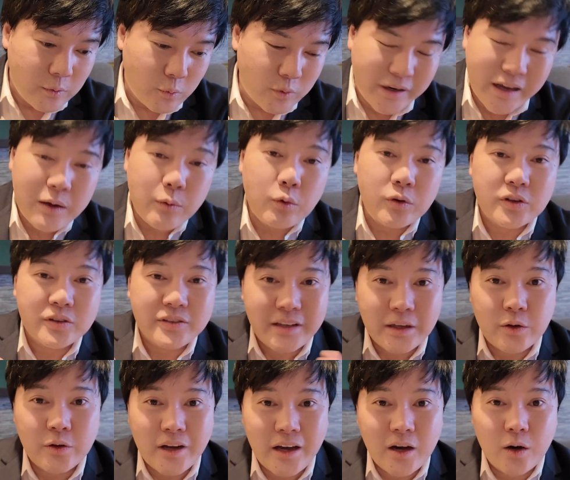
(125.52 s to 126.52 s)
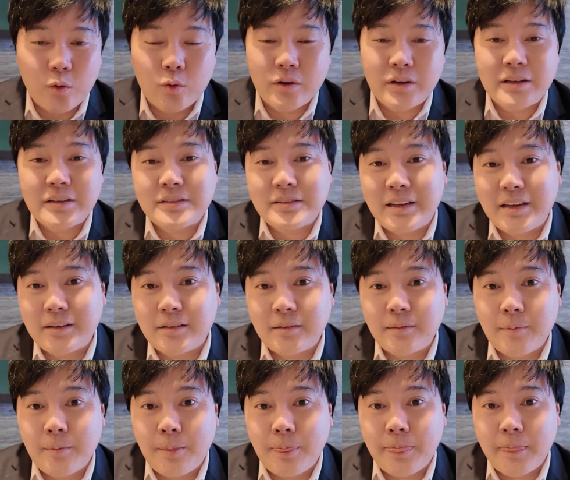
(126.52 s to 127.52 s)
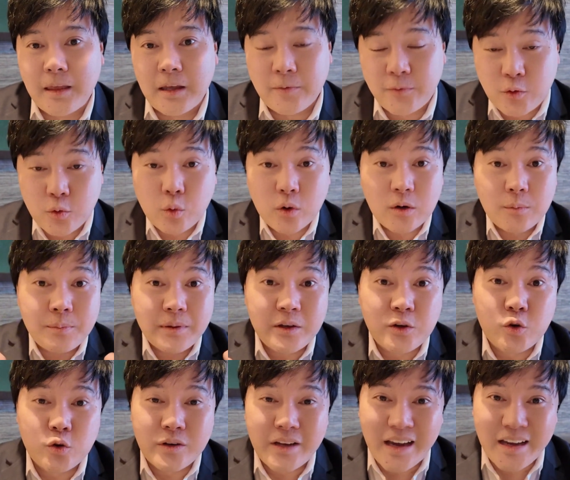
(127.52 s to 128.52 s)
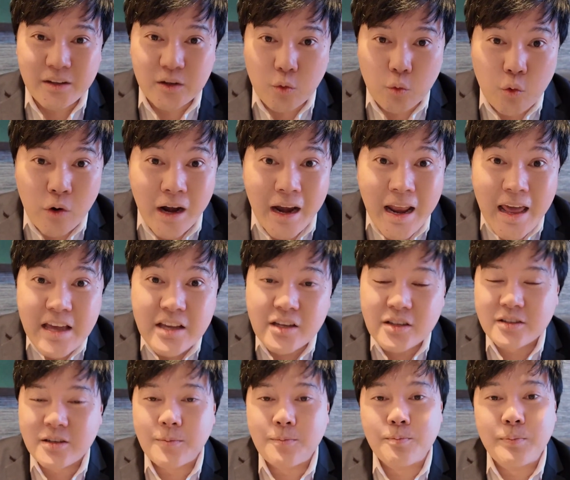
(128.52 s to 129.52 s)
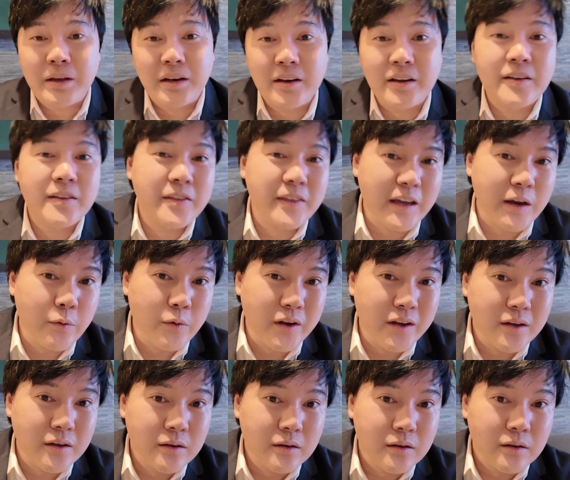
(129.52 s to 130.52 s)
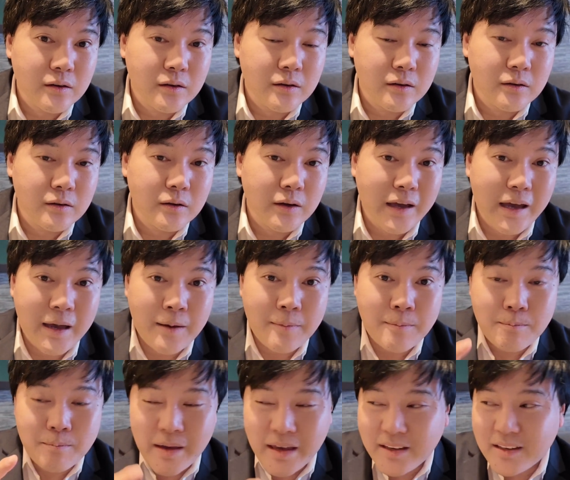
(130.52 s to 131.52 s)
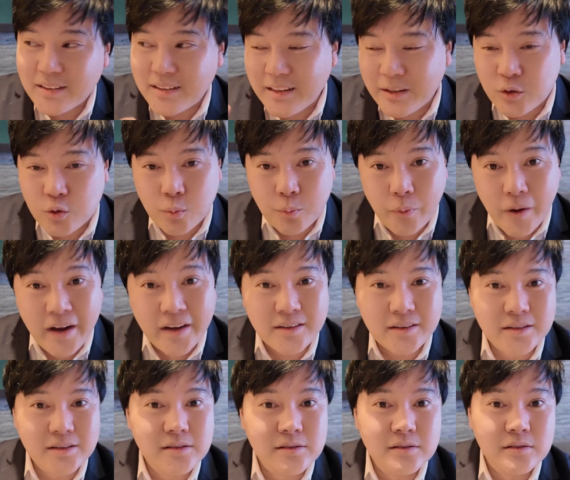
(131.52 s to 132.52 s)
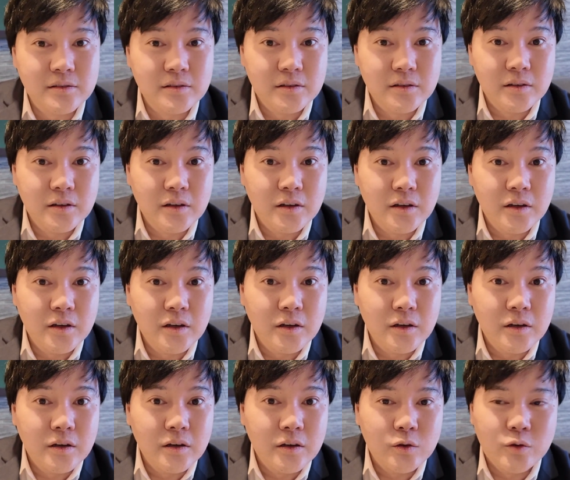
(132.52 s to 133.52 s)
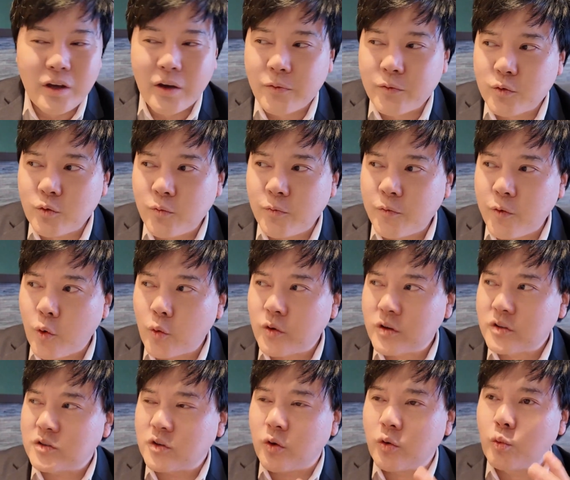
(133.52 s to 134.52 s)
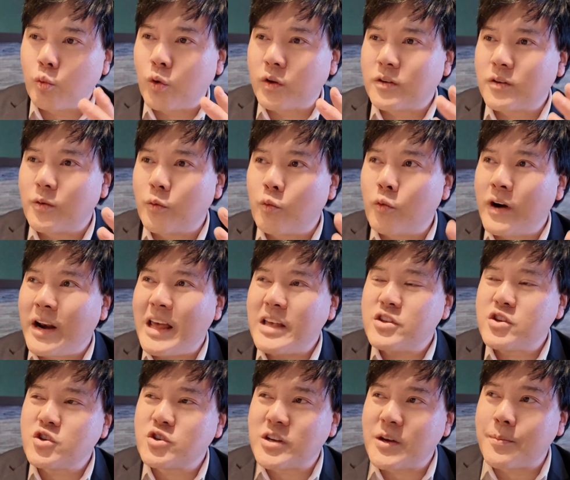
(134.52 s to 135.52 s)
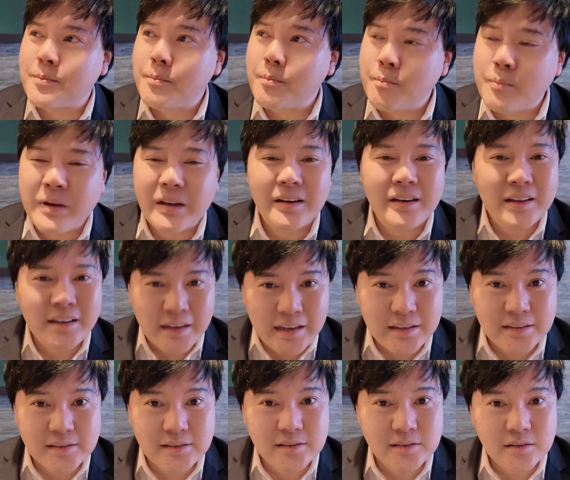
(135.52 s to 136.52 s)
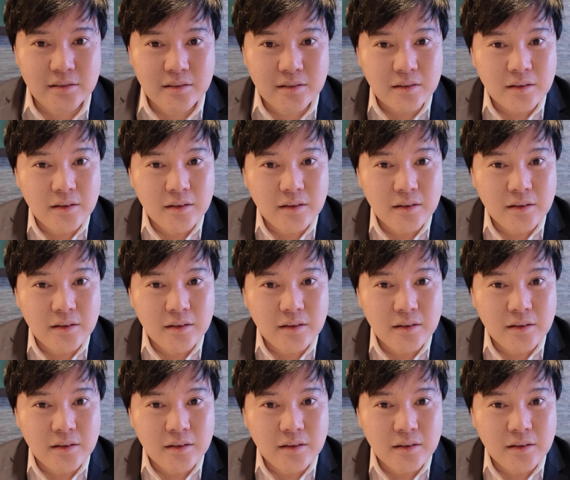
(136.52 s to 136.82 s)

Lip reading: What I want to tell you now is that if you want to be good at relationship building theory and make it into practice, you have to focus on what relationship building is.